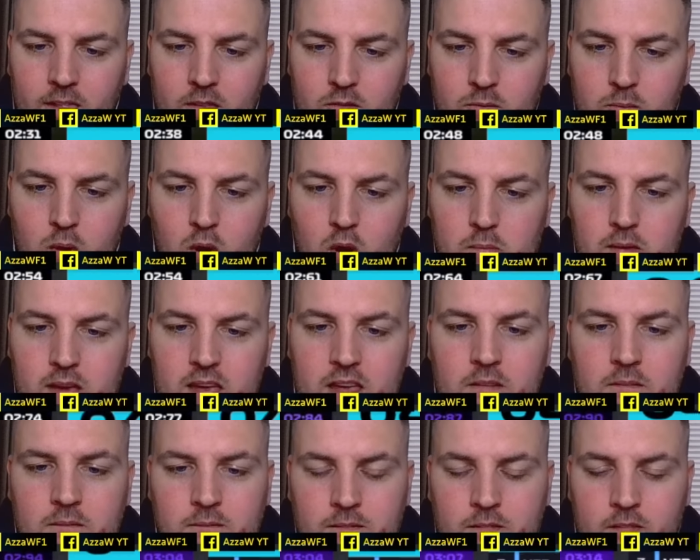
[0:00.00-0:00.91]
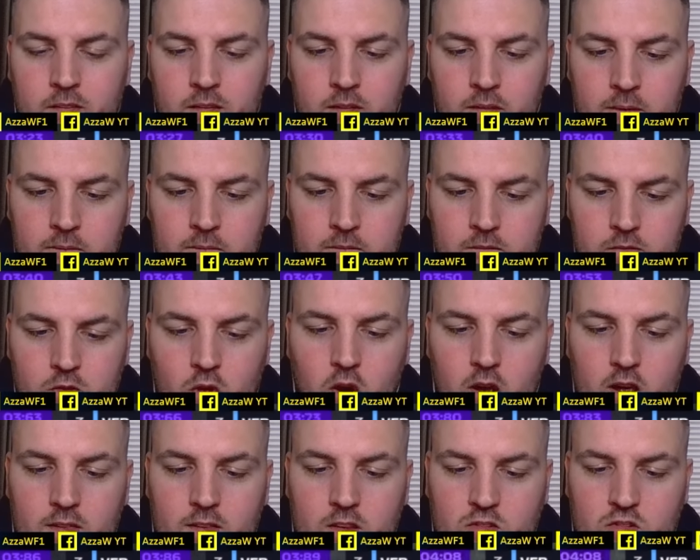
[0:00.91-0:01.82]
By me,
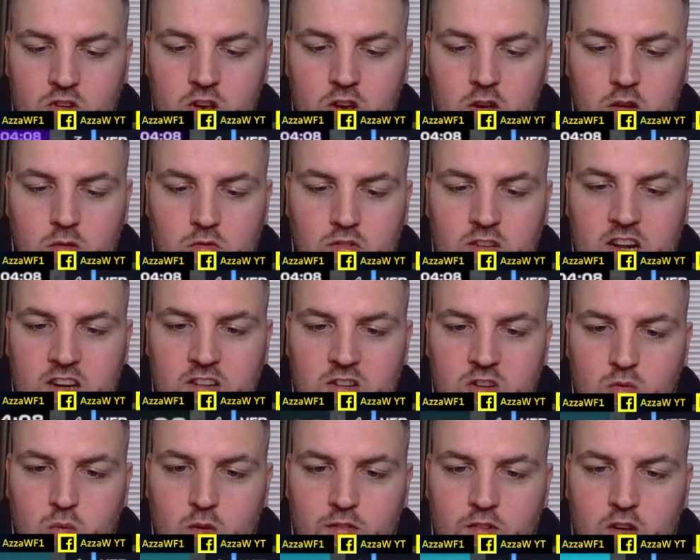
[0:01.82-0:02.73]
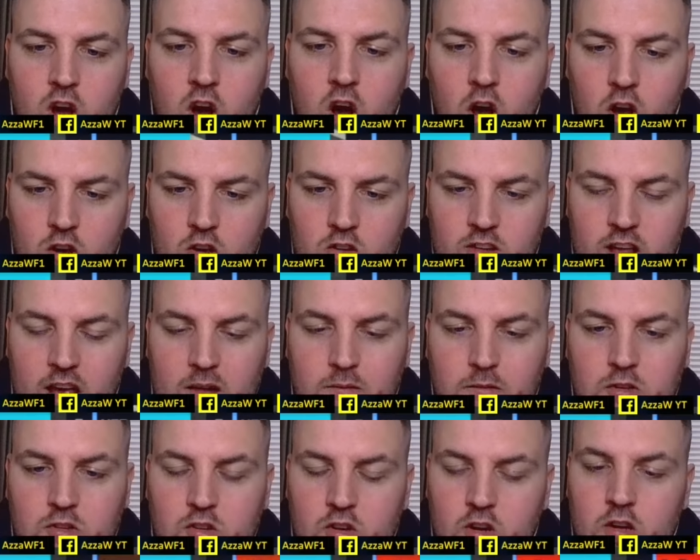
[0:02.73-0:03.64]
not in the circumstances we've got, because
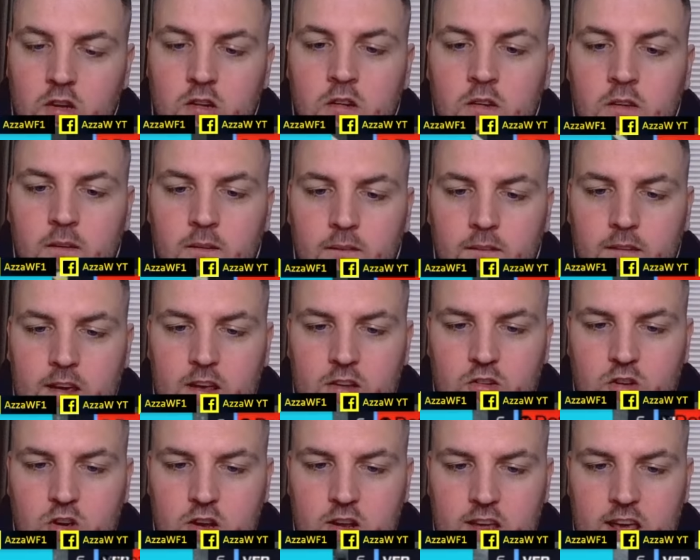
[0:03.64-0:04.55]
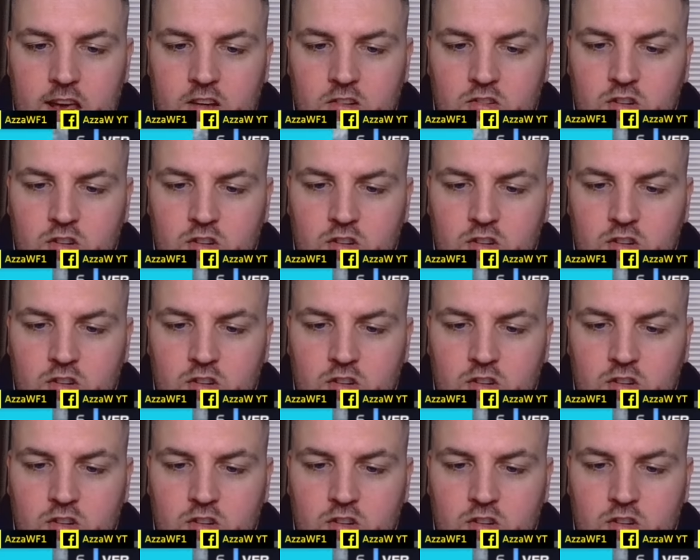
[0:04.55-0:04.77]
Hamilton is going to get